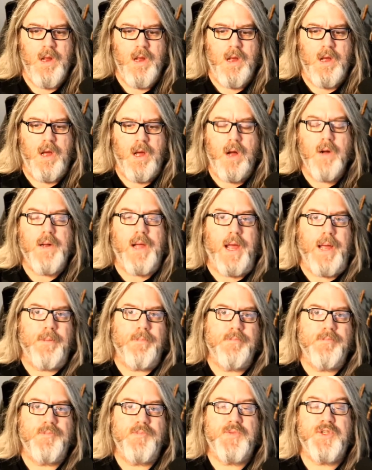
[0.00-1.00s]
Okay,
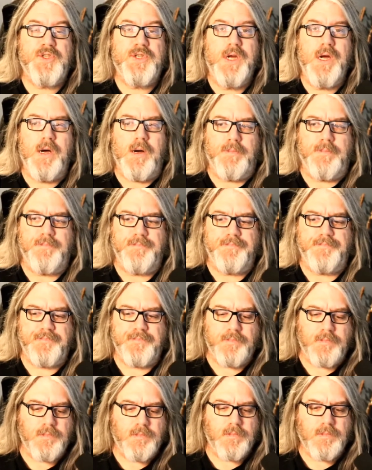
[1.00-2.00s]
so
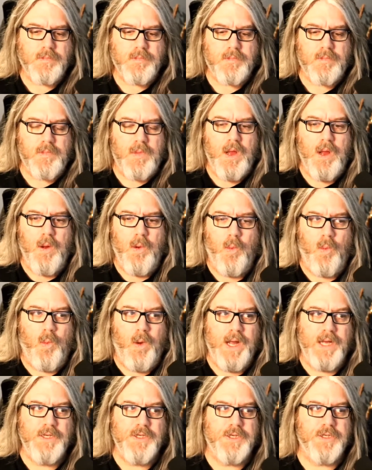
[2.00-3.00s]

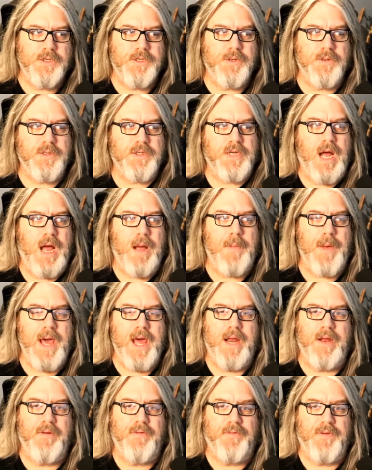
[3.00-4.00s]
when should you stop
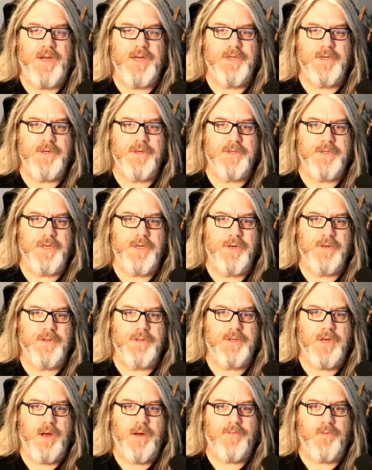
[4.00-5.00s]
adding features to your
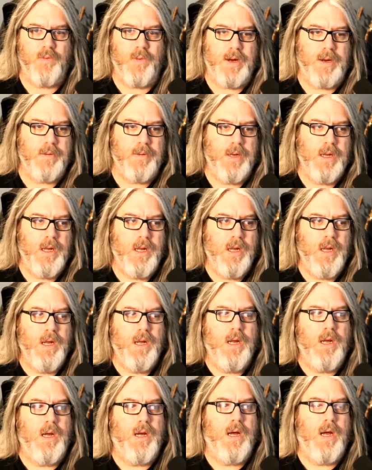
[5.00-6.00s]
software?
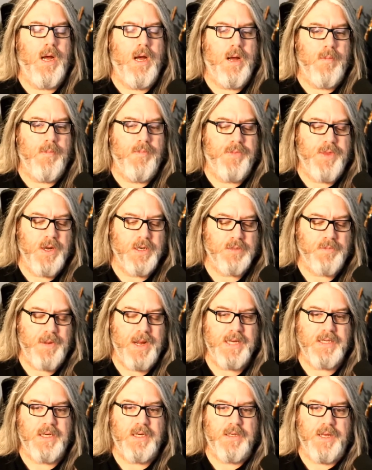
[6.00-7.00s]
Um, there's
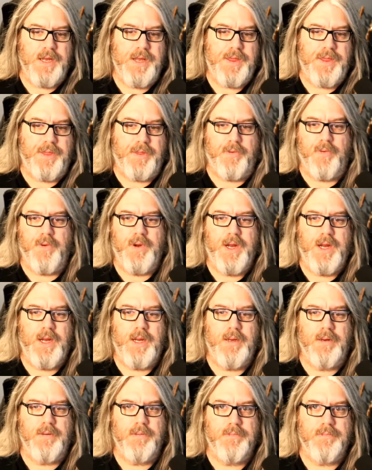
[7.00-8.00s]
basically
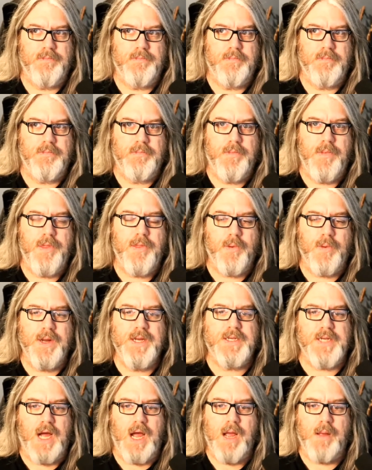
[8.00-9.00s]
three three
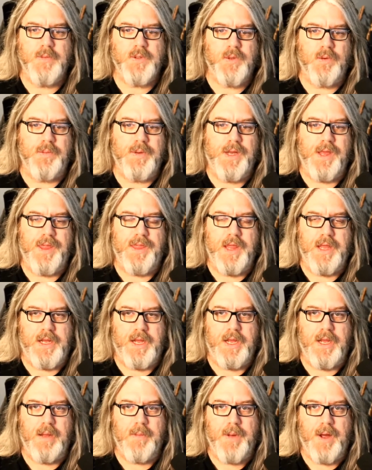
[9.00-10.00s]
times we'll be
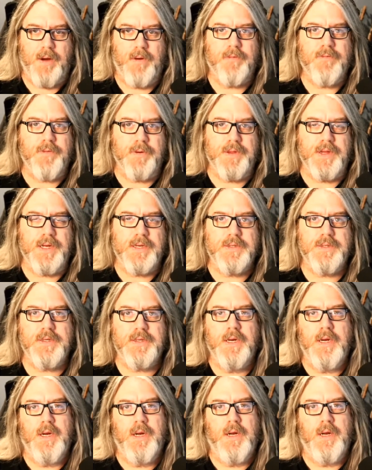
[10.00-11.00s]
thinking about for this.
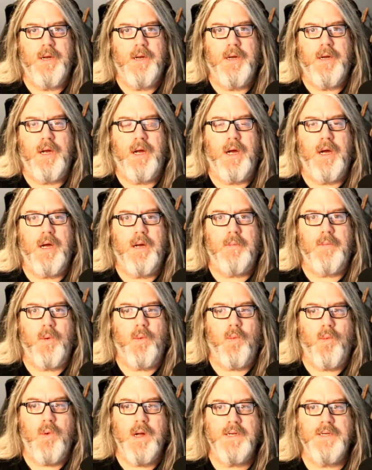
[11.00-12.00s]
Um,
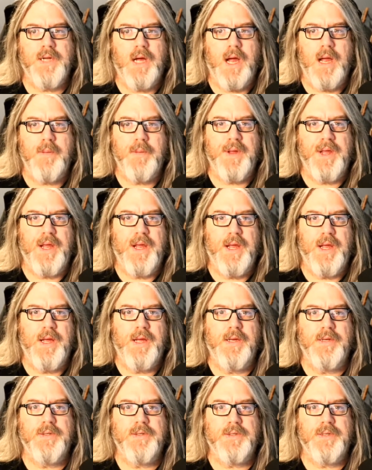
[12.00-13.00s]
one time
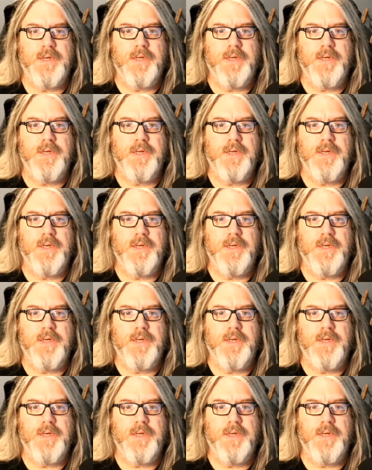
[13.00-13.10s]
is